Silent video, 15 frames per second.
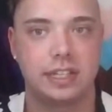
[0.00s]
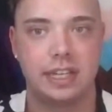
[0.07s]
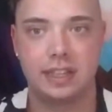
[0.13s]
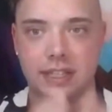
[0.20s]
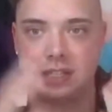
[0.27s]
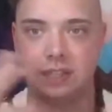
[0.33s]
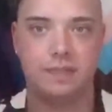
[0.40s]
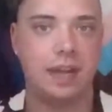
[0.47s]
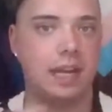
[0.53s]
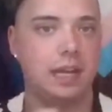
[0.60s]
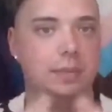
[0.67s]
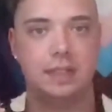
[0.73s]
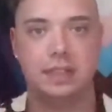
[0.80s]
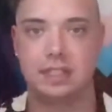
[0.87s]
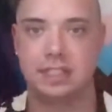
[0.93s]
at the
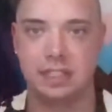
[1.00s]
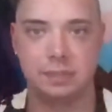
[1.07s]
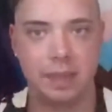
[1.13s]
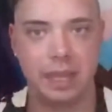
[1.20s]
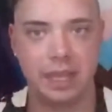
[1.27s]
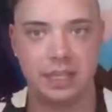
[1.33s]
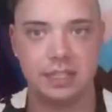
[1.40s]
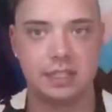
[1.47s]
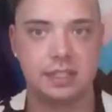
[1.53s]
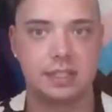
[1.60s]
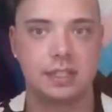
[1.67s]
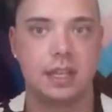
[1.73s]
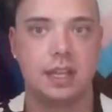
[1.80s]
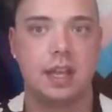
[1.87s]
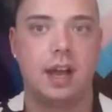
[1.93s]
environment, the space,
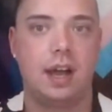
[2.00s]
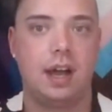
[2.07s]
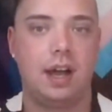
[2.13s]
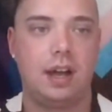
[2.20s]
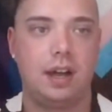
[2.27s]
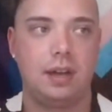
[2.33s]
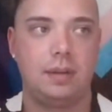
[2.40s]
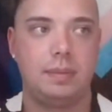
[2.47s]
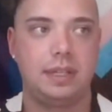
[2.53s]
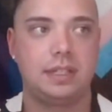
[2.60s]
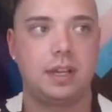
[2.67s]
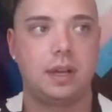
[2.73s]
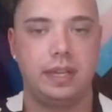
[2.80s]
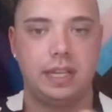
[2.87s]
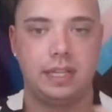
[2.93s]
and
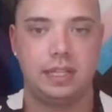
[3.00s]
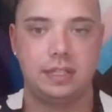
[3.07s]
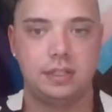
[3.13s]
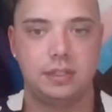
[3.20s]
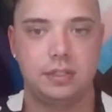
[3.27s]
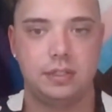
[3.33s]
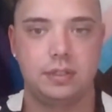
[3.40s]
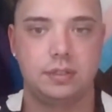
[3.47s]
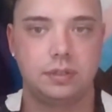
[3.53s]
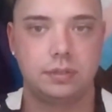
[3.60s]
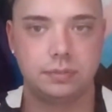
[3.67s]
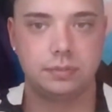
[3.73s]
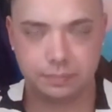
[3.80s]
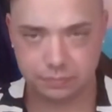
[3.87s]
going into